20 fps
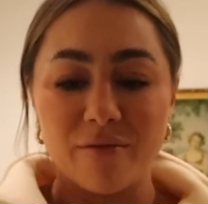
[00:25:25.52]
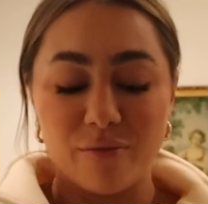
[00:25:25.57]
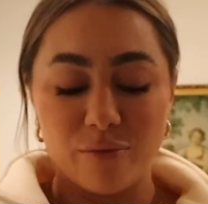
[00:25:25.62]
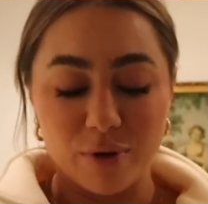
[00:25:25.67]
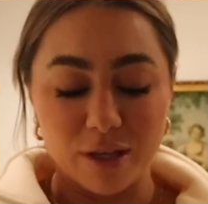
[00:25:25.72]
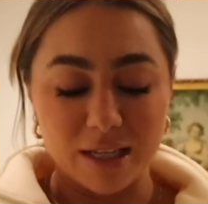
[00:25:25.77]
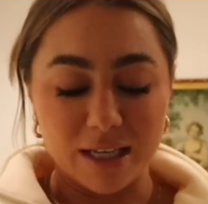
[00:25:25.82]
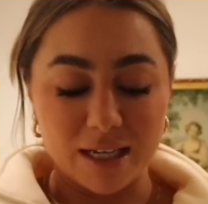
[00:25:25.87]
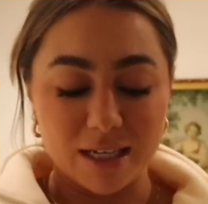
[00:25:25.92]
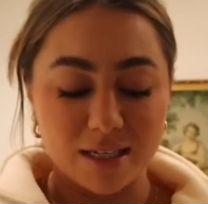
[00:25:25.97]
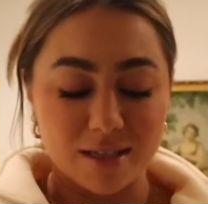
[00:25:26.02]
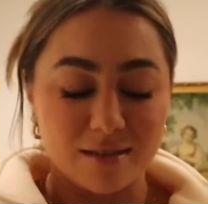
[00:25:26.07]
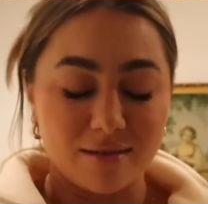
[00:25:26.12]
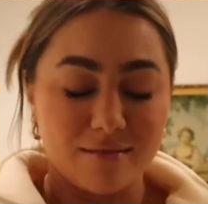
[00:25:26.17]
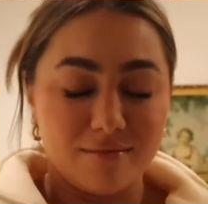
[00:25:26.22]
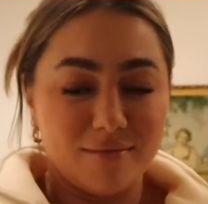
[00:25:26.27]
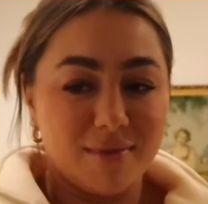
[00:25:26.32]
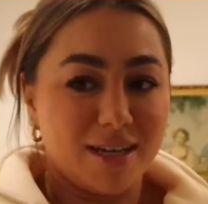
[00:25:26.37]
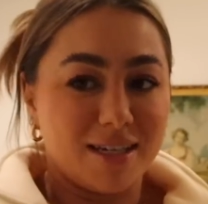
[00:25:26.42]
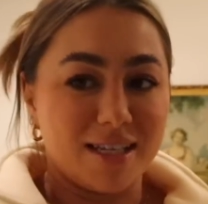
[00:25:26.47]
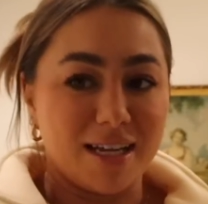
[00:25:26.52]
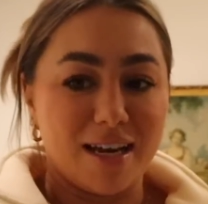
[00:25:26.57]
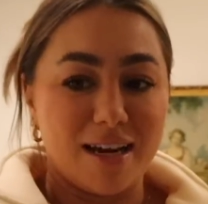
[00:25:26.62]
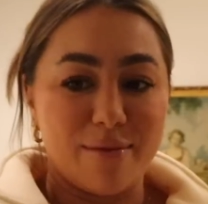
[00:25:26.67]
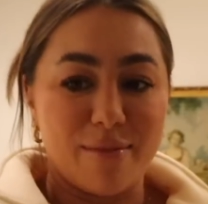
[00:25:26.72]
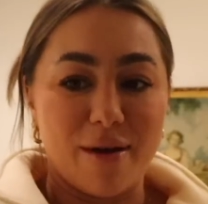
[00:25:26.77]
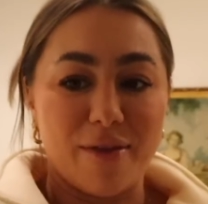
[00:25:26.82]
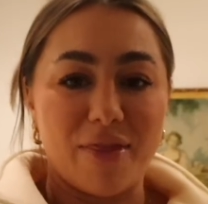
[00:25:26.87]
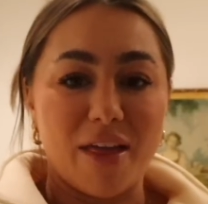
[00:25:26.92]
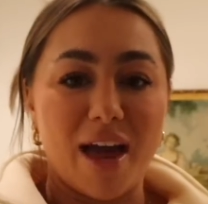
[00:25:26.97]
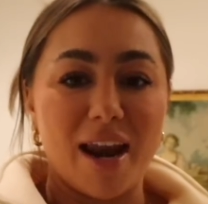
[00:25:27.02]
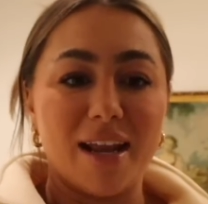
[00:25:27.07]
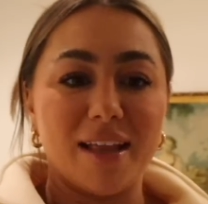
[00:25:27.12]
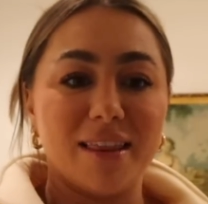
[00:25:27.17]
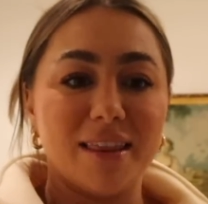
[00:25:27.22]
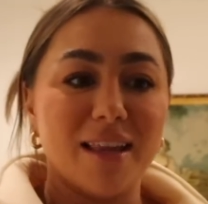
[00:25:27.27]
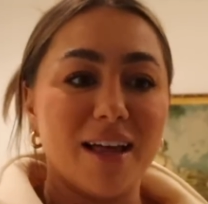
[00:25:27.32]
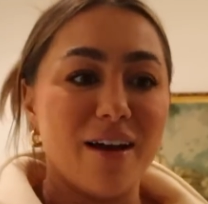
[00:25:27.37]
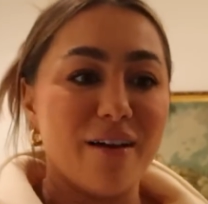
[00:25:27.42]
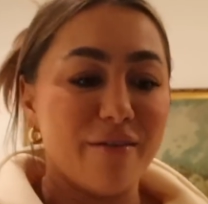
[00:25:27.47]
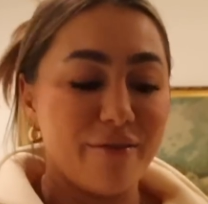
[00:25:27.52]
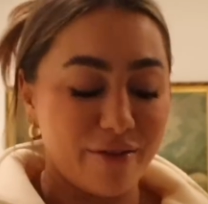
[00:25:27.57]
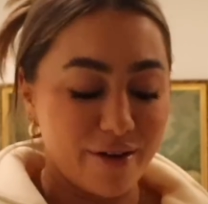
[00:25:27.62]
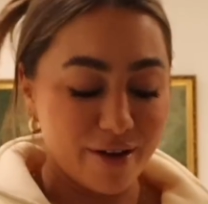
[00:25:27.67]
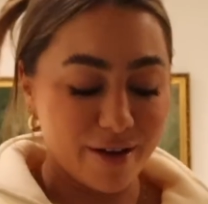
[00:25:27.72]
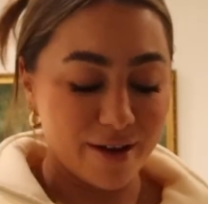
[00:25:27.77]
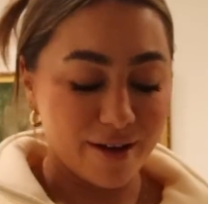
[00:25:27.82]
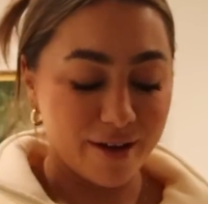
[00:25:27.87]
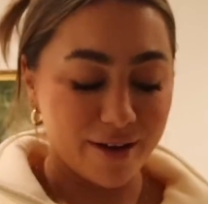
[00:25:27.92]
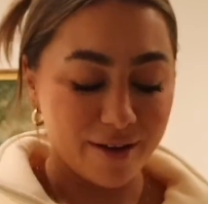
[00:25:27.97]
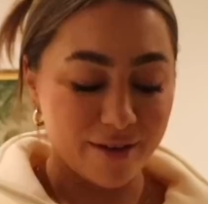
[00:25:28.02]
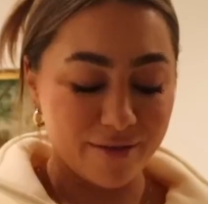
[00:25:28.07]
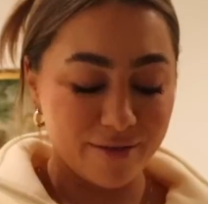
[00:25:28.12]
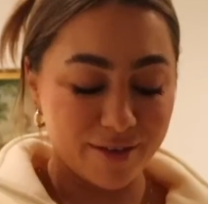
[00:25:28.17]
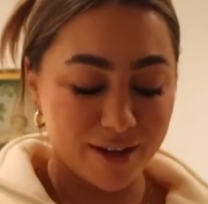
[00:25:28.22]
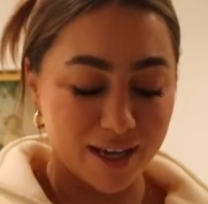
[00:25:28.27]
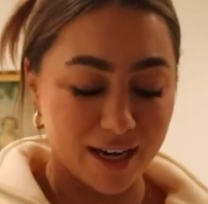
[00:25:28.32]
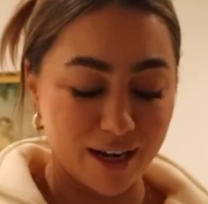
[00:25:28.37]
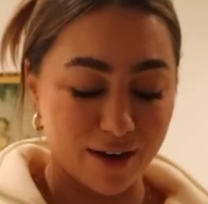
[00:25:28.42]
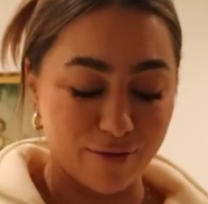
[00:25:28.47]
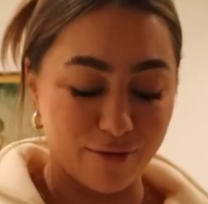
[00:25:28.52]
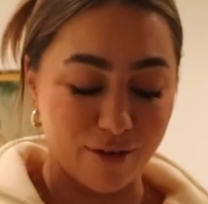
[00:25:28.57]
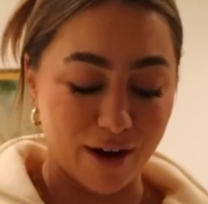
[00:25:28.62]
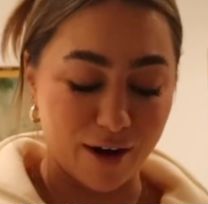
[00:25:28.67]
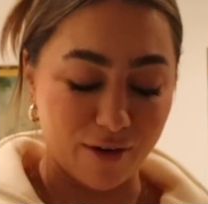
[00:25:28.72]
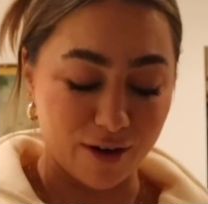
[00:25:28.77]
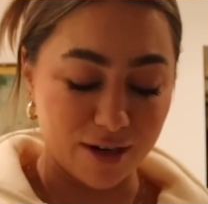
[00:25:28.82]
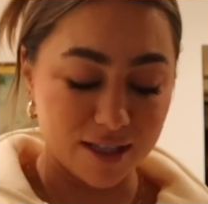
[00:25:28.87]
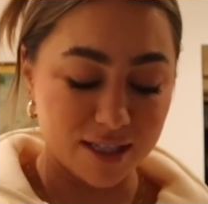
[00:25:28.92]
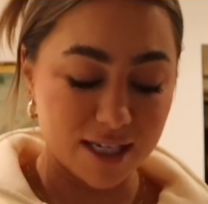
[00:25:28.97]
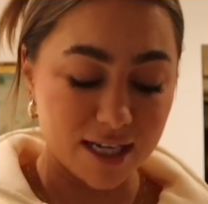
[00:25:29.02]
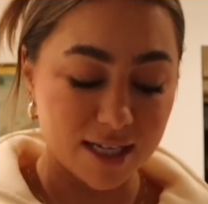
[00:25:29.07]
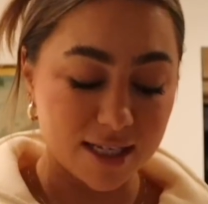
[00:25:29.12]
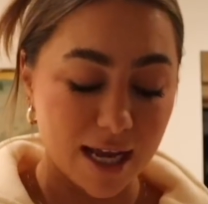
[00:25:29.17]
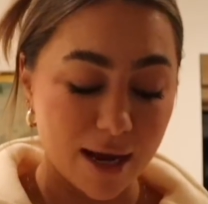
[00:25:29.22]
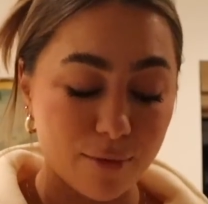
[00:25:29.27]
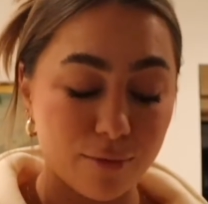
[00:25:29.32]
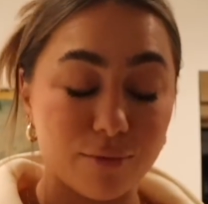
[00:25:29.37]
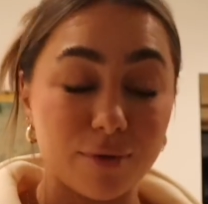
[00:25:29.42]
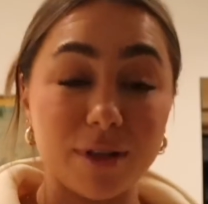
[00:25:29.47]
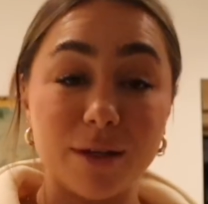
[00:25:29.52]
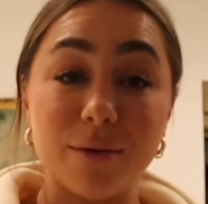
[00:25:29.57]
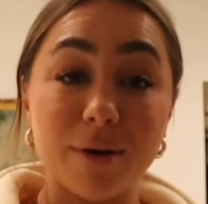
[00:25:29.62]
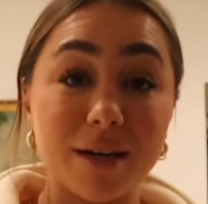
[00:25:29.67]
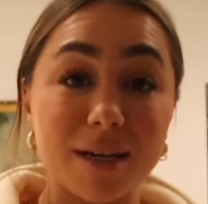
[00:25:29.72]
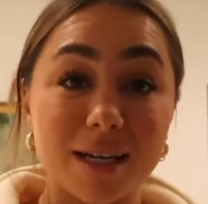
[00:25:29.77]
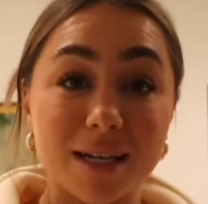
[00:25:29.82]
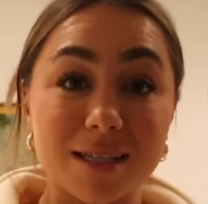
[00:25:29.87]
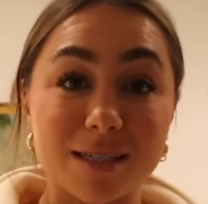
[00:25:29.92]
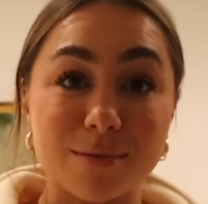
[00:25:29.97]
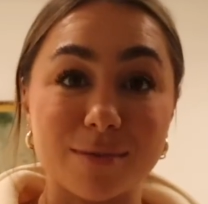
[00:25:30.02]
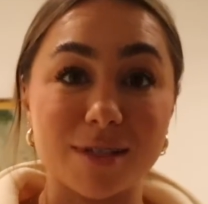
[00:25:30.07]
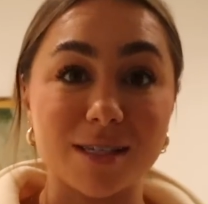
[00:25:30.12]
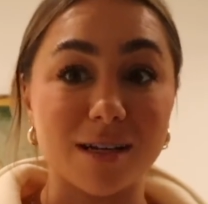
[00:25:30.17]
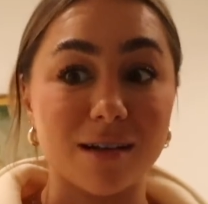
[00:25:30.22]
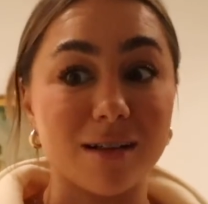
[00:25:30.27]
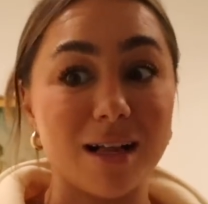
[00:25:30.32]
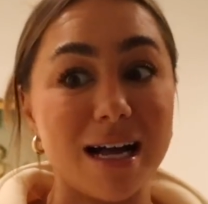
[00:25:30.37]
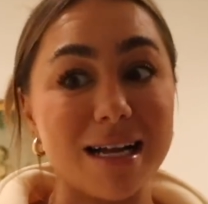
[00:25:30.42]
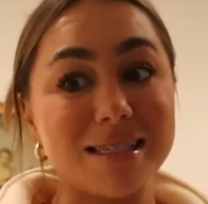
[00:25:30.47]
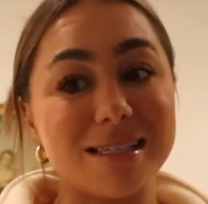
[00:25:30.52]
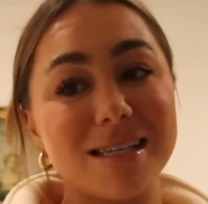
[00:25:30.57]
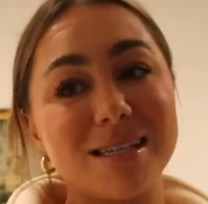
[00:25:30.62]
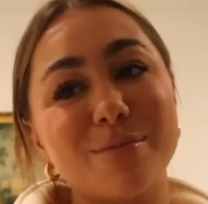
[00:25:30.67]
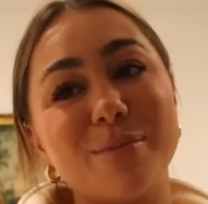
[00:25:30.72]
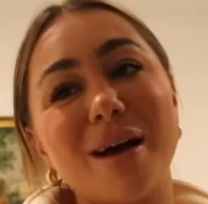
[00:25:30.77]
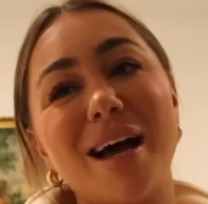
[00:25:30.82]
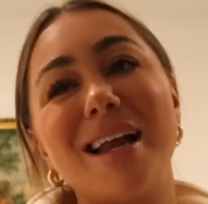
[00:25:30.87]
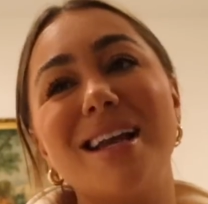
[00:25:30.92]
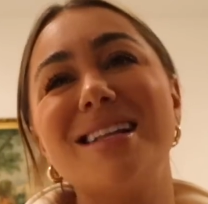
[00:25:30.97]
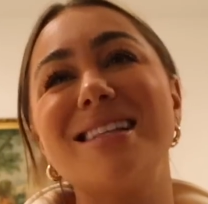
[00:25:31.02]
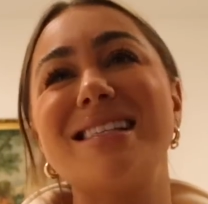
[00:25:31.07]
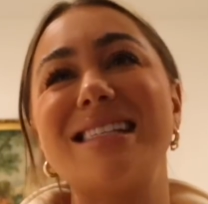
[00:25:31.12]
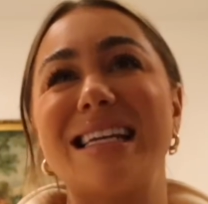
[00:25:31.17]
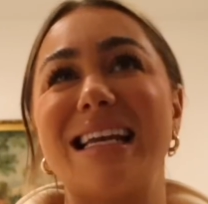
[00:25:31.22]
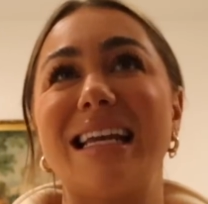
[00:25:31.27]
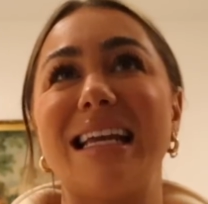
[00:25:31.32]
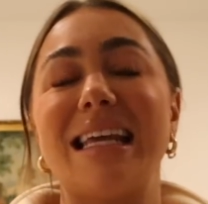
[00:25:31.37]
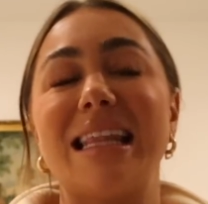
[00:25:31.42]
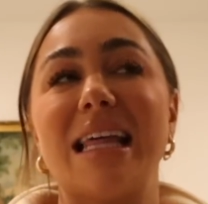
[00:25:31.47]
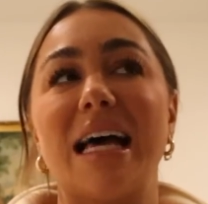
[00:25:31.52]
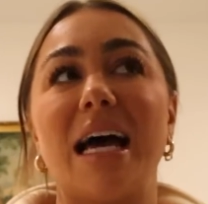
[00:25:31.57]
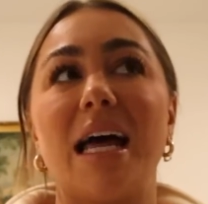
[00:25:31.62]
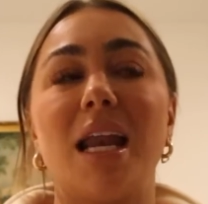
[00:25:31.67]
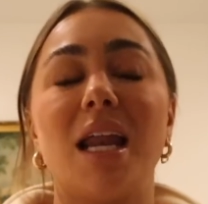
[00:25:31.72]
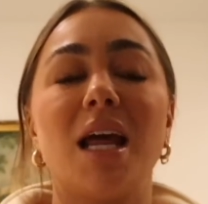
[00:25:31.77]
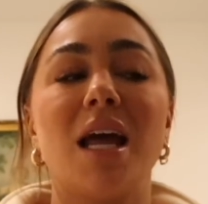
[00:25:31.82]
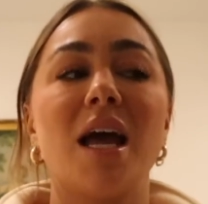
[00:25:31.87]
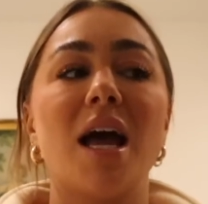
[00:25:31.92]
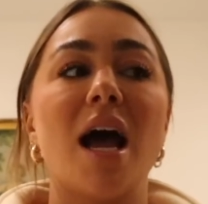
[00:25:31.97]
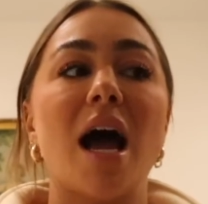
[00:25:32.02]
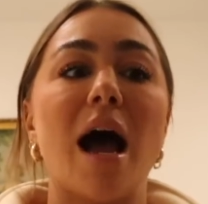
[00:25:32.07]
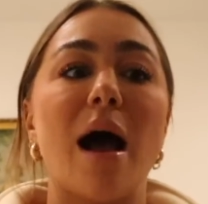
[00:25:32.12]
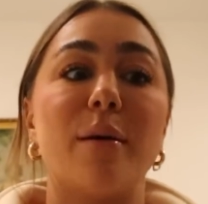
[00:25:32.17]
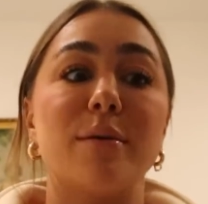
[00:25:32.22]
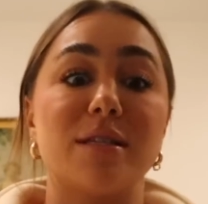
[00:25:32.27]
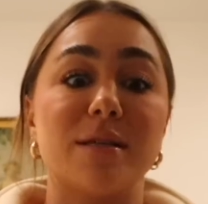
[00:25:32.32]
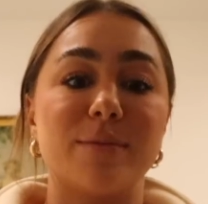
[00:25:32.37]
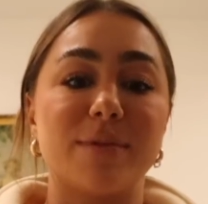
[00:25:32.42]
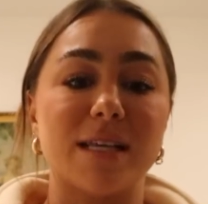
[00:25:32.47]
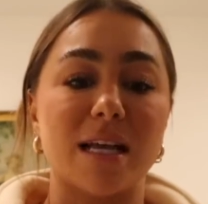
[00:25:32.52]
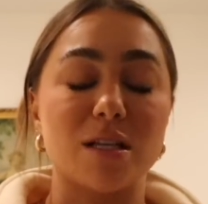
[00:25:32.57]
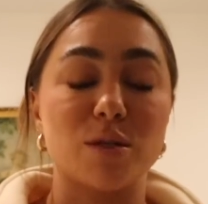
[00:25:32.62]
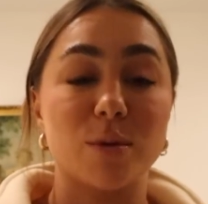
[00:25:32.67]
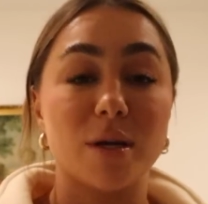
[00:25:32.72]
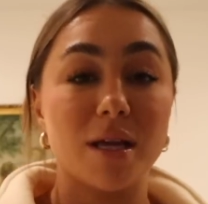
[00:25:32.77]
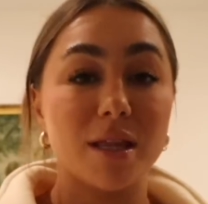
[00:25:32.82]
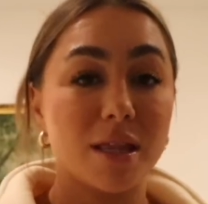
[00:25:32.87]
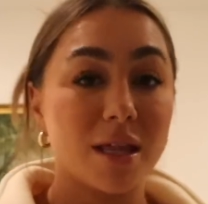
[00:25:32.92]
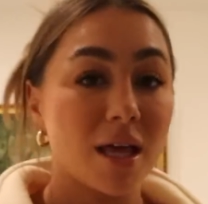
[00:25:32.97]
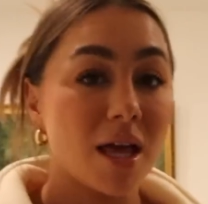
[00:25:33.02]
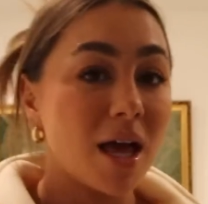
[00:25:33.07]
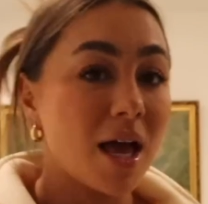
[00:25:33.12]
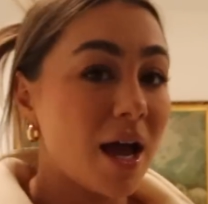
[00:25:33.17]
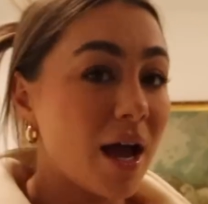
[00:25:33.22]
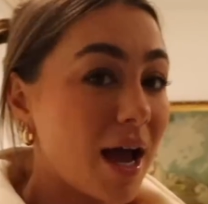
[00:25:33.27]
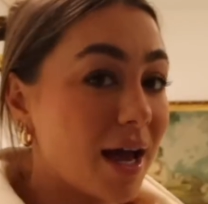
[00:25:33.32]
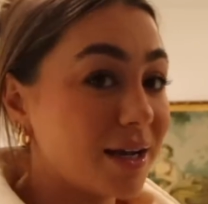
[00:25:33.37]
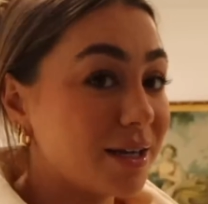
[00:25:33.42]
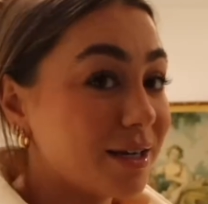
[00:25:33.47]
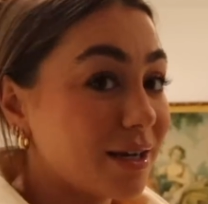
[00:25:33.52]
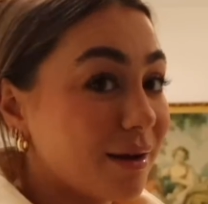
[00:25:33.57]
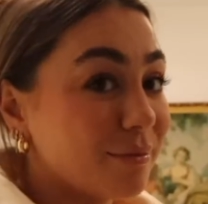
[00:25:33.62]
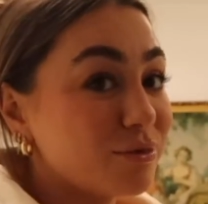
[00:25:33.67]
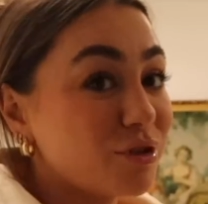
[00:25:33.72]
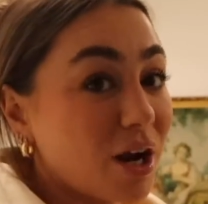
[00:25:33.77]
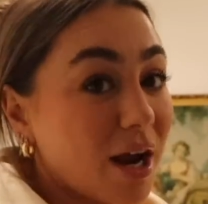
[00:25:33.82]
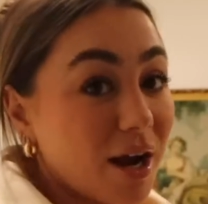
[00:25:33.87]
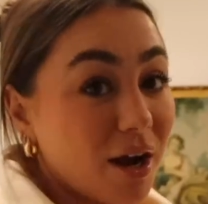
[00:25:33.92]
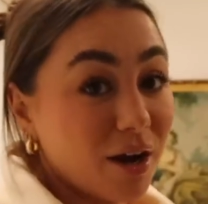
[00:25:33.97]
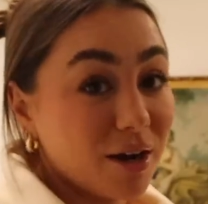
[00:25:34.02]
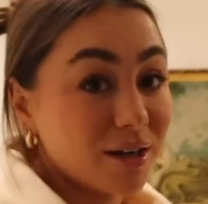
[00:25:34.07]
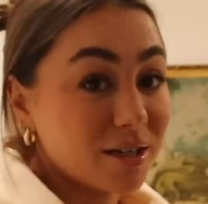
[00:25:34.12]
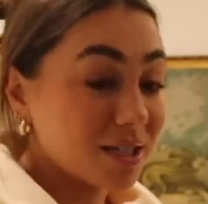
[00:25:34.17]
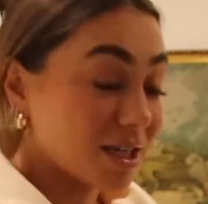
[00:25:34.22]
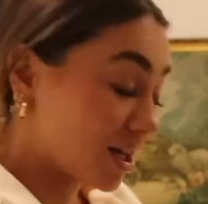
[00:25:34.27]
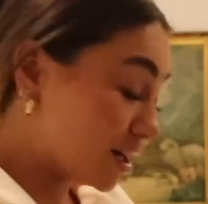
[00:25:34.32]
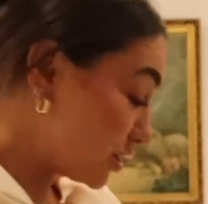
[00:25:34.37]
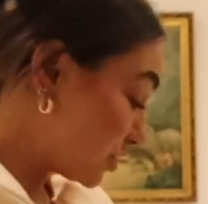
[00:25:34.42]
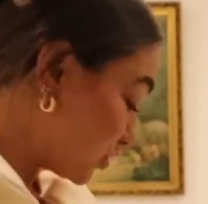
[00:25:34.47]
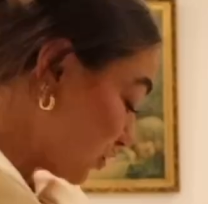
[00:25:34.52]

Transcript: really excited about that. I love getting fragrances. I really wanted to get some sunglasses, but I didn't see any that I was obsessed with. Ended up trying on a ton of